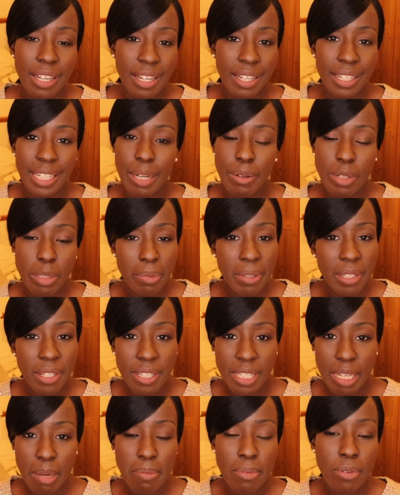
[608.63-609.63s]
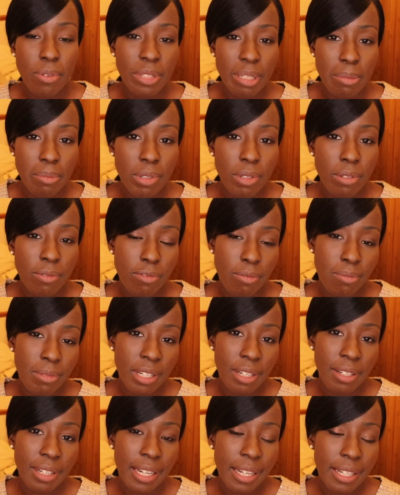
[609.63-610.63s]
and that was because I bought them all from
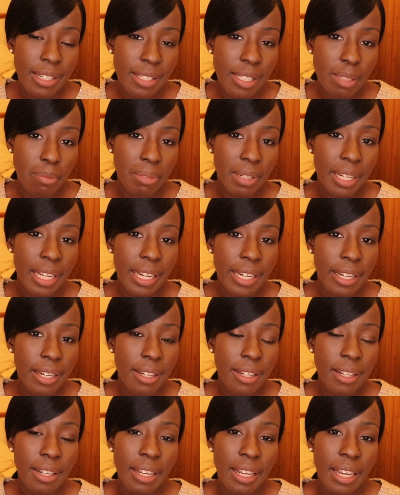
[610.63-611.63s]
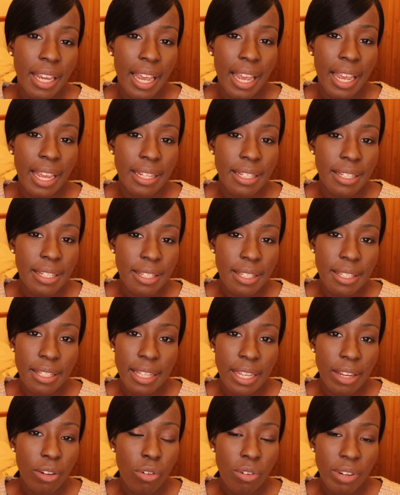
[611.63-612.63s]
an online supplier, and
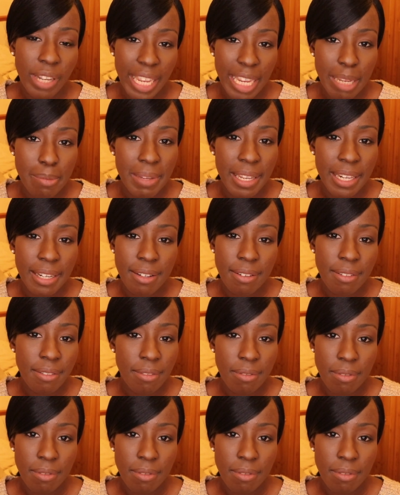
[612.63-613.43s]
they all came in